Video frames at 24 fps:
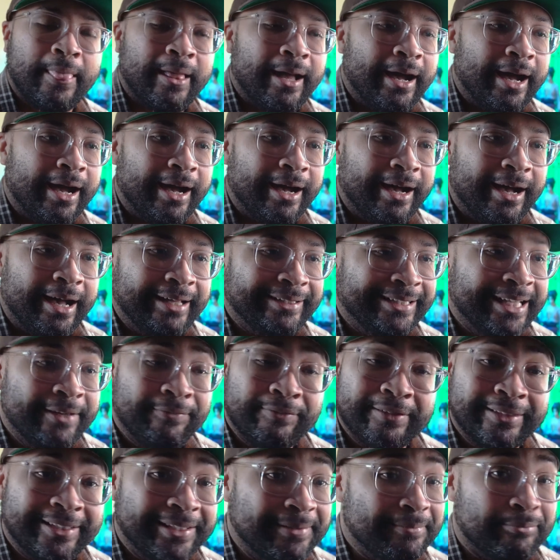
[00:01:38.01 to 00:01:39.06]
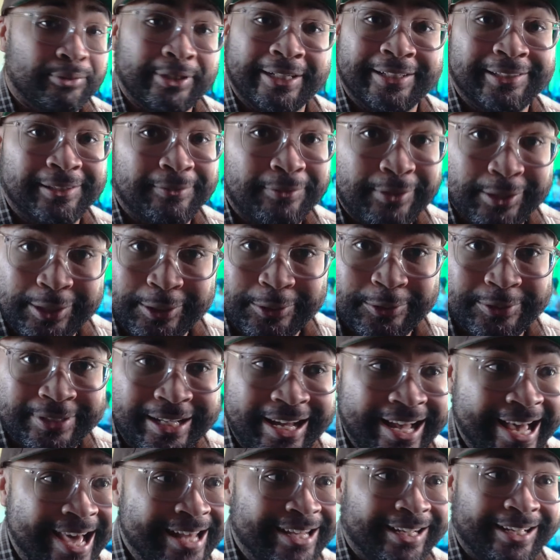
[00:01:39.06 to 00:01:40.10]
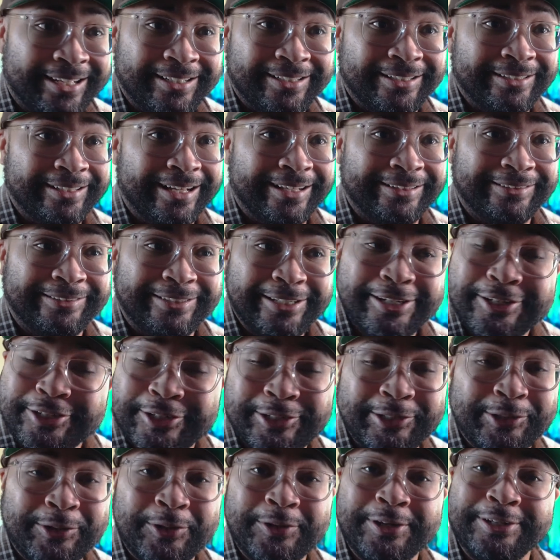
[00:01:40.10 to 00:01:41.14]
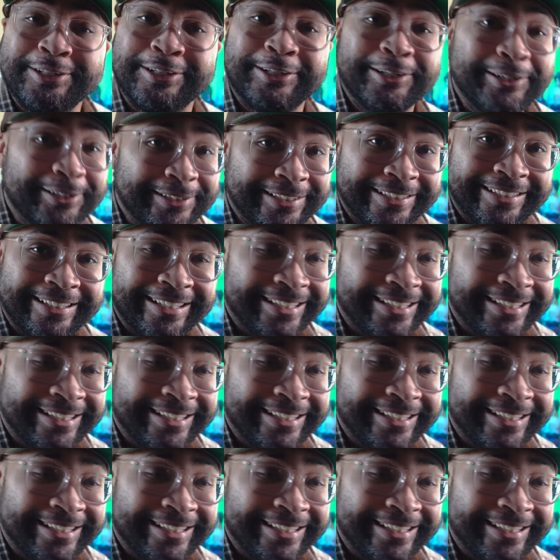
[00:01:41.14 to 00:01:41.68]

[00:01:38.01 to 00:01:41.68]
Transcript: I definitely didn't bring enough clothes. I had like a t-shirt on and a hoodie,